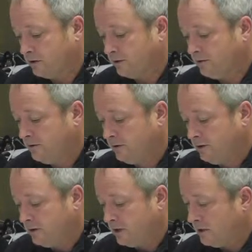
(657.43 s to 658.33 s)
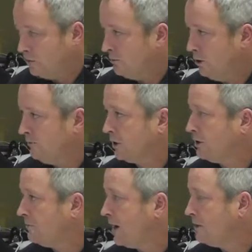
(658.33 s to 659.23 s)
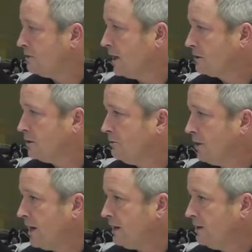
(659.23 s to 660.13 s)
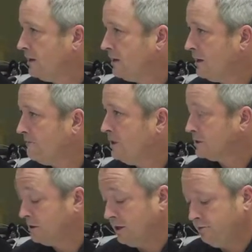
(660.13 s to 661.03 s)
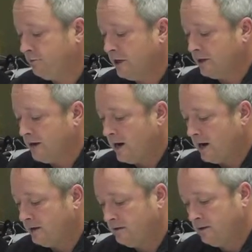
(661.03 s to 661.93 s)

So uh, we're moving in the right direction with that, and obviously if we had not